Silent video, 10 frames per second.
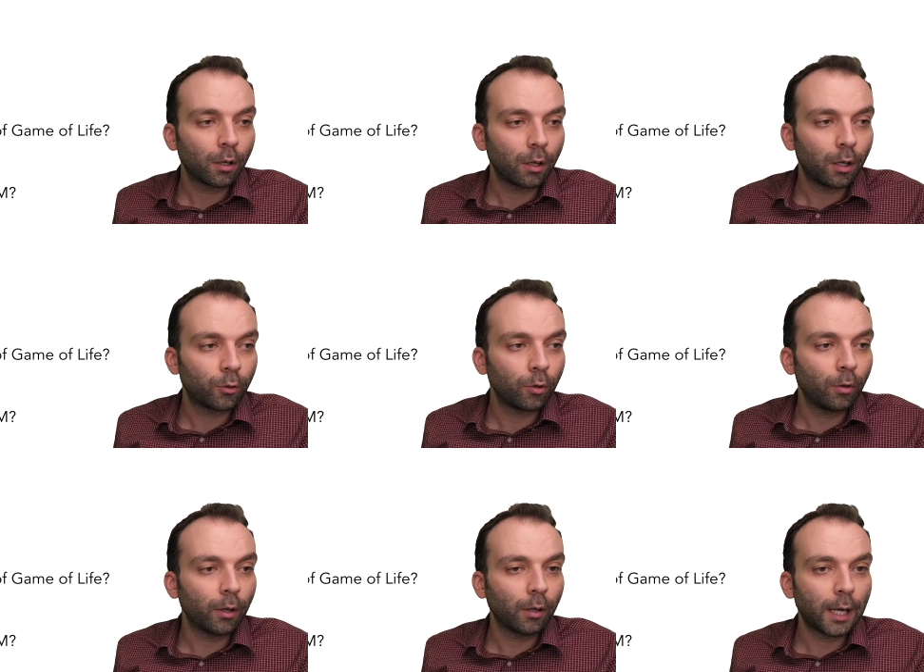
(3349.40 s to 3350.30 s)

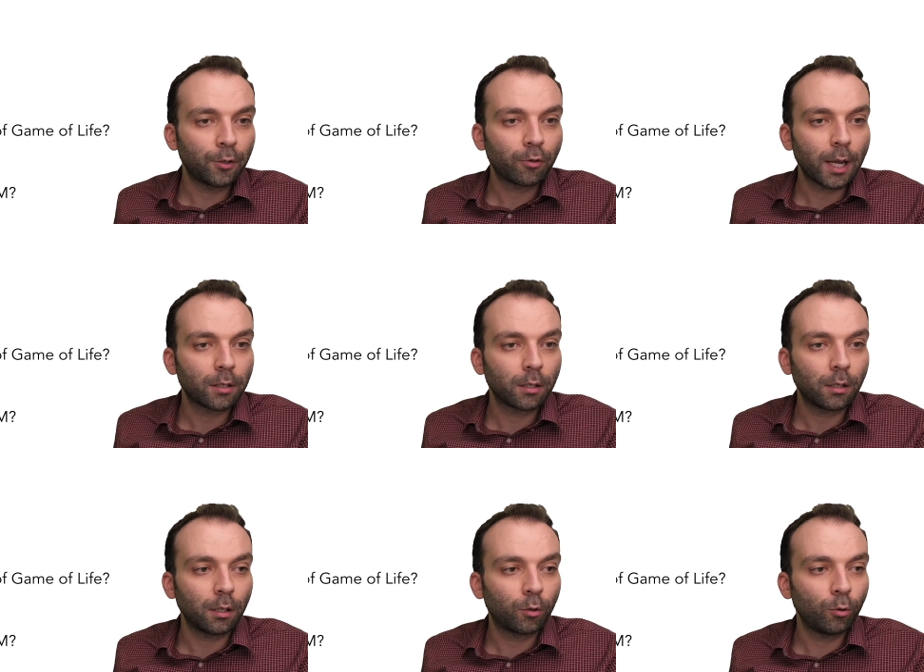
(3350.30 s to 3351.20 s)
to address
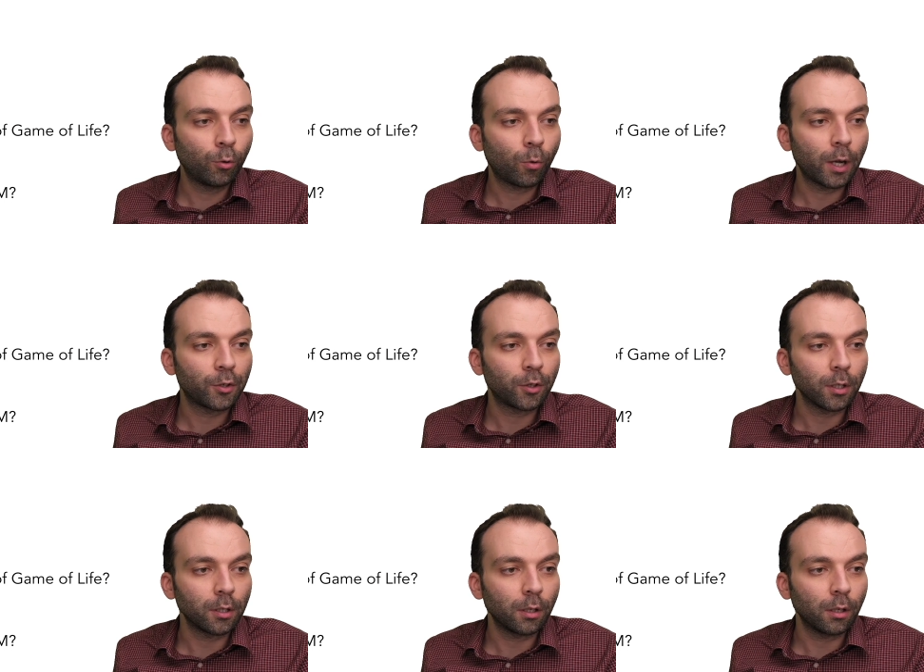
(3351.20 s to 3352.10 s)
the two
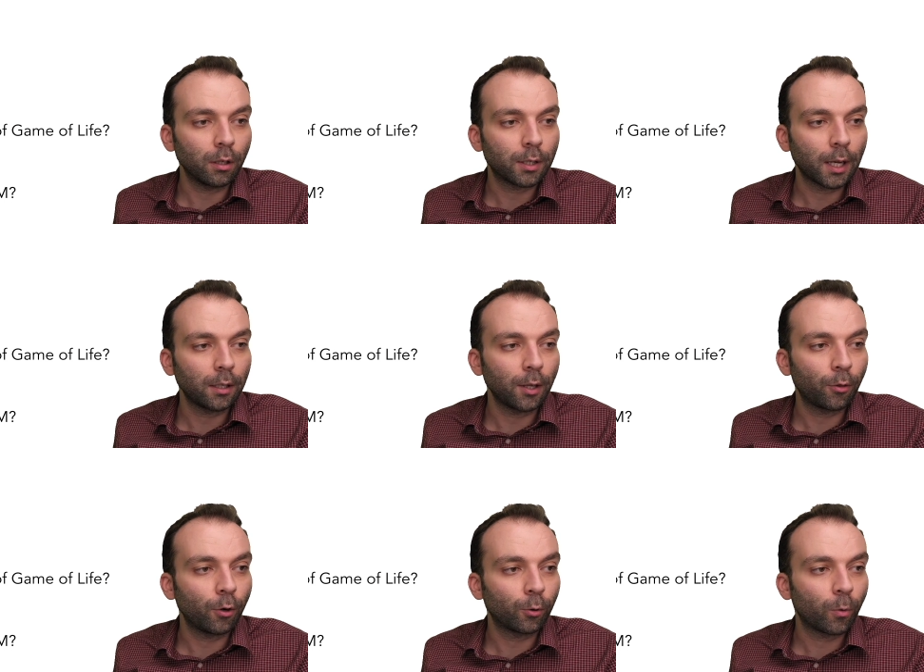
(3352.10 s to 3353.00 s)
questions, the second and
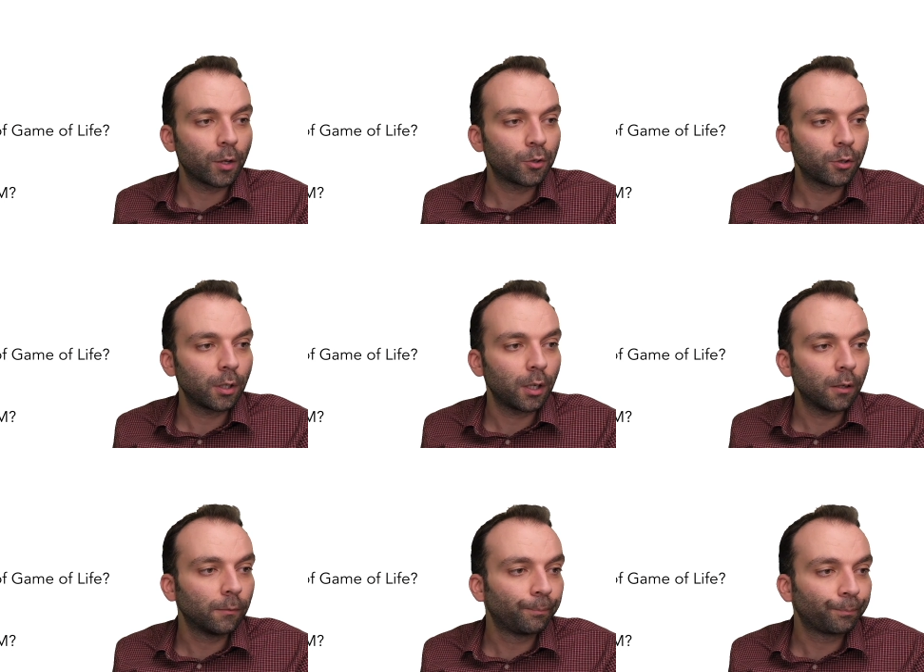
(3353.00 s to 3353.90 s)
third question here.